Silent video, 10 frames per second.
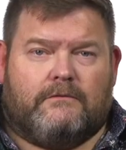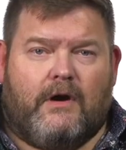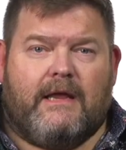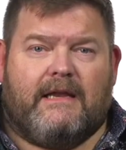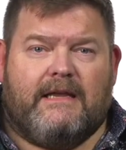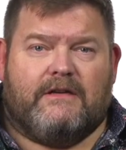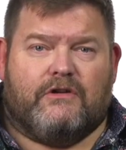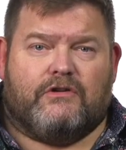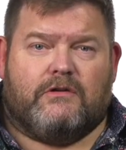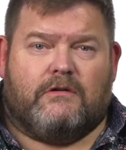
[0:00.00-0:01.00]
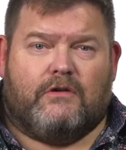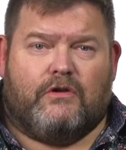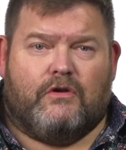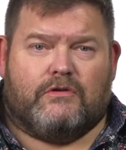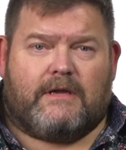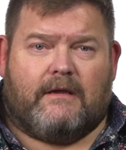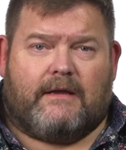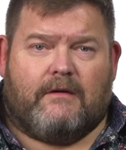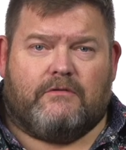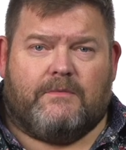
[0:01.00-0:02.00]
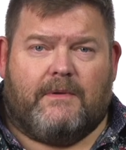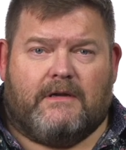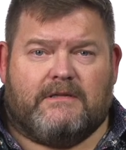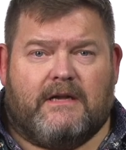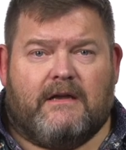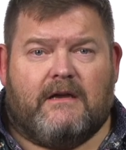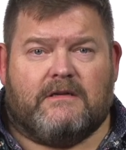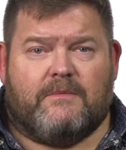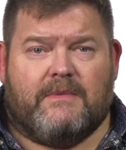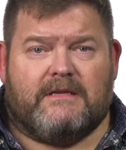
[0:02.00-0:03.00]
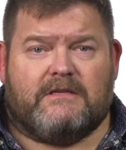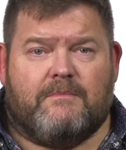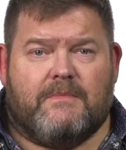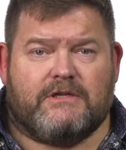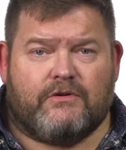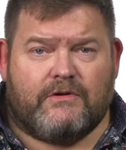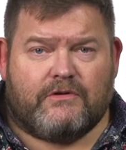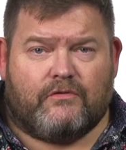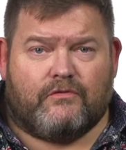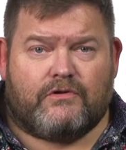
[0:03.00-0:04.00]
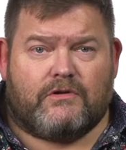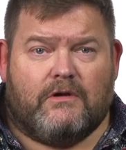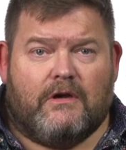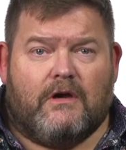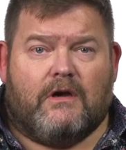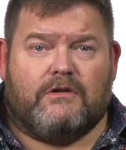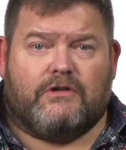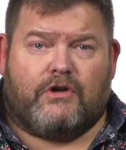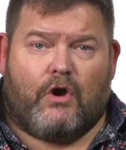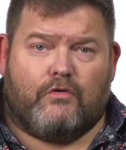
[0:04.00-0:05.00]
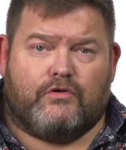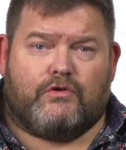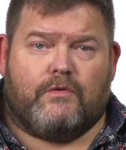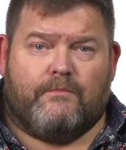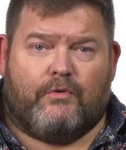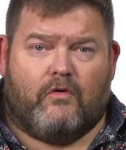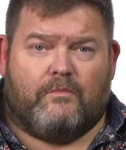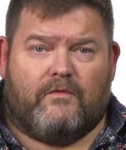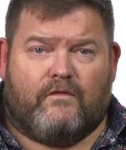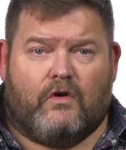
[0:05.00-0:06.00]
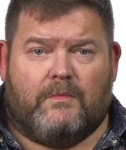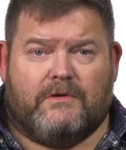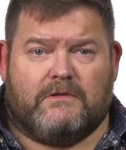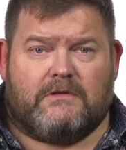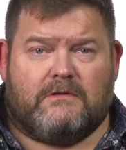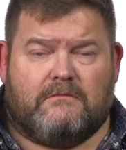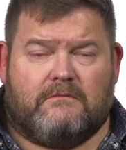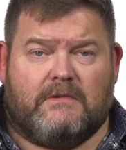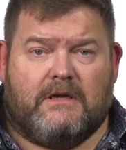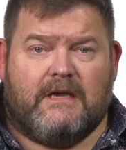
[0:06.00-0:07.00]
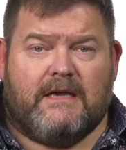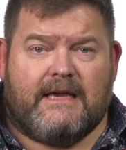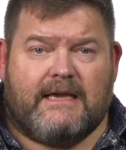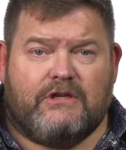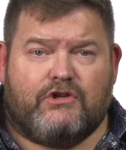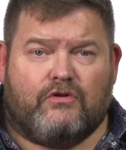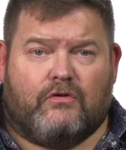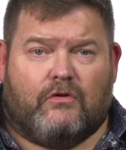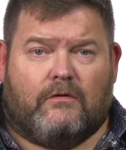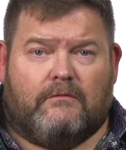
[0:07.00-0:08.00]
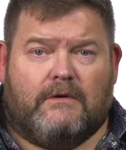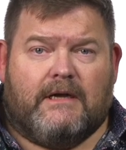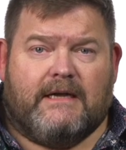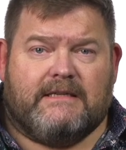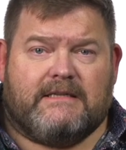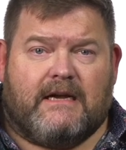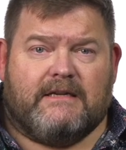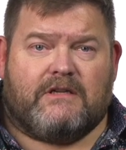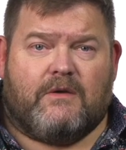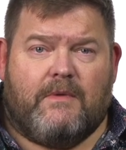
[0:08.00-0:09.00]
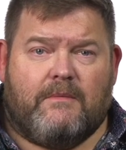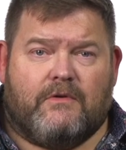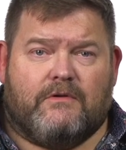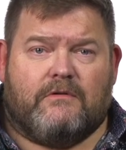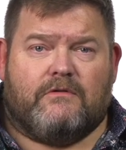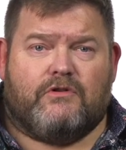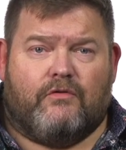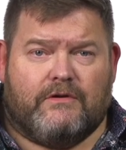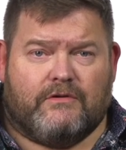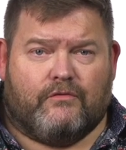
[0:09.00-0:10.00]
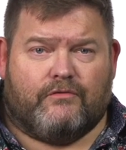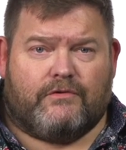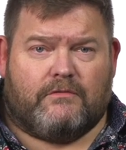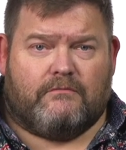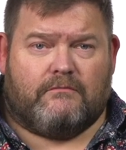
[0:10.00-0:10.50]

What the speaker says: Great leaders use accountability as a means to measure results and to coach to improve performance. In short, it ties commitment to results.